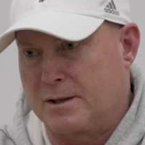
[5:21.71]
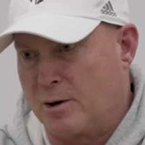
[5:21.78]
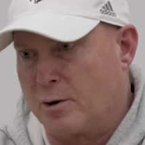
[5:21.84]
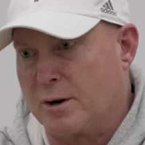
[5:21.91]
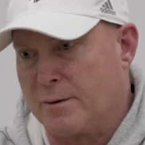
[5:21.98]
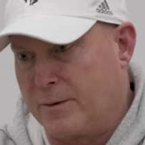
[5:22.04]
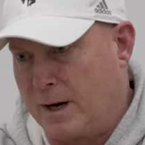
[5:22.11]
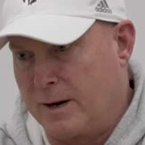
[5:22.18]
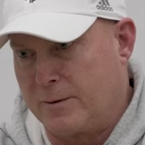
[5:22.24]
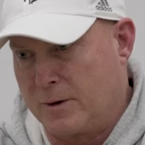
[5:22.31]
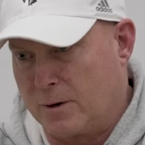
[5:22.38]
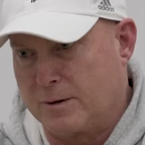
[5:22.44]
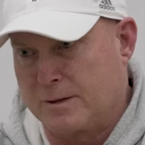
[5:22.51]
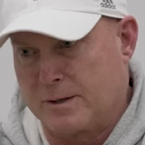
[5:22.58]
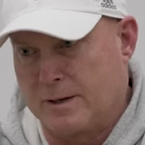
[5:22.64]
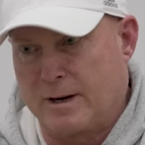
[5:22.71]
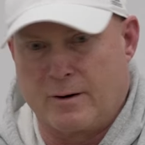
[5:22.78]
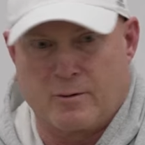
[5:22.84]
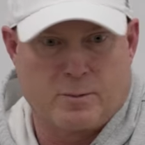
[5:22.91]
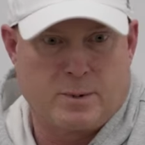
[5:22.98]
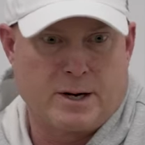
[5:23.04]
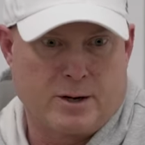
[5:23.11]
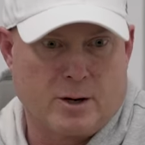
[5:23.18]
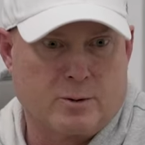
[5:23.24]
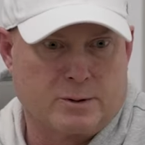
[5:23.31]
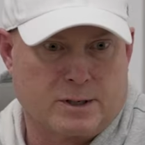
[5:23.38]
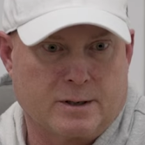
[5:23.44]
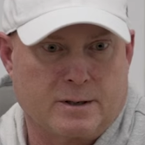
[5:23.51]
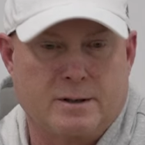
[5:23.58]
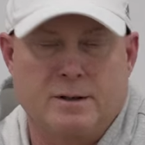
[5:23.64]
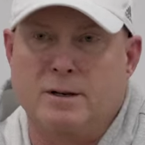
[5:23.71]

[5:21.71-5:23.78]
35 yards and everybody knows it.